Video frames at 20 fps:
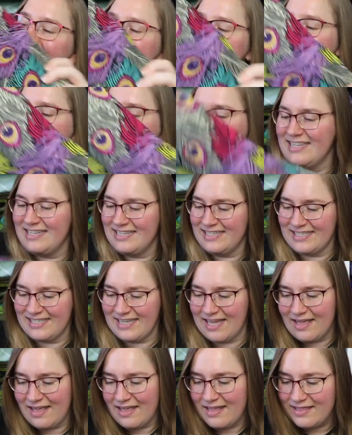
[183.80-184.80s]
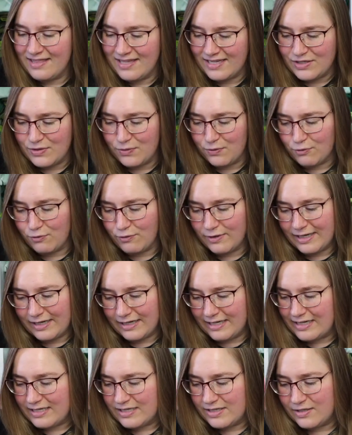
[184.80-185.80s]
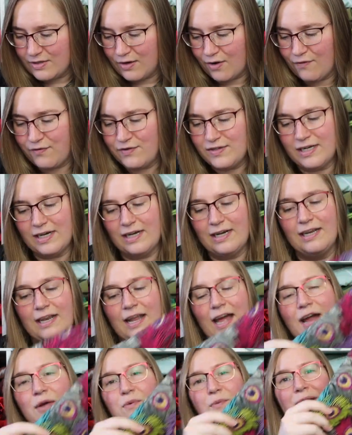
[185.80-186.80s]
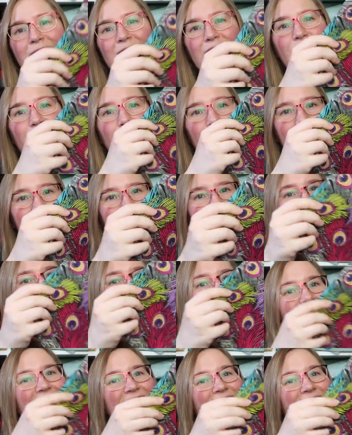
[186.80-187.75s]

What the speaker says: It is this really soft, lightweight cotton,